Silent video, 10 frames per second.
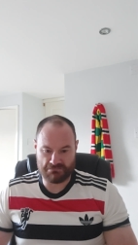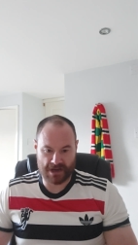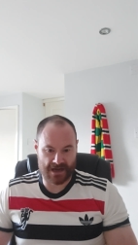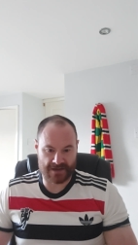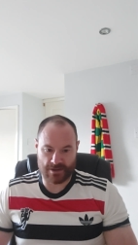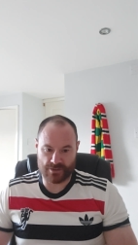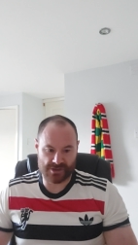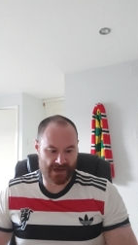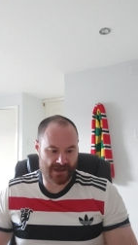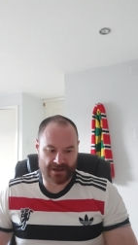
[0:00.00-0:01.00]
I don't
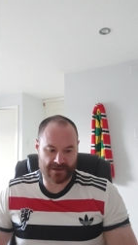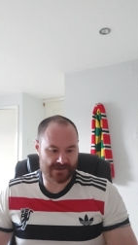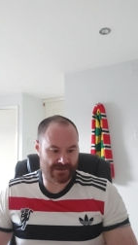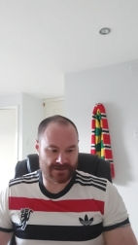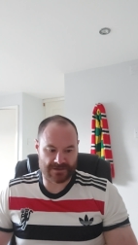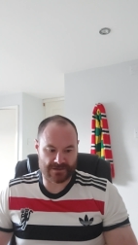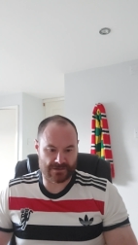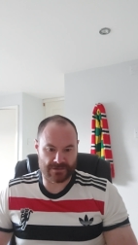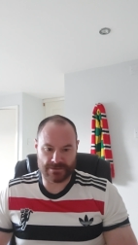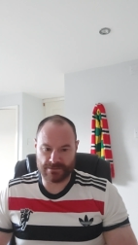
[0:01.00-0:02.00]
share that concern at
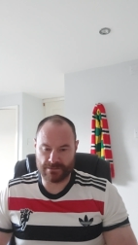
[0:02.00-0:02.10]
all.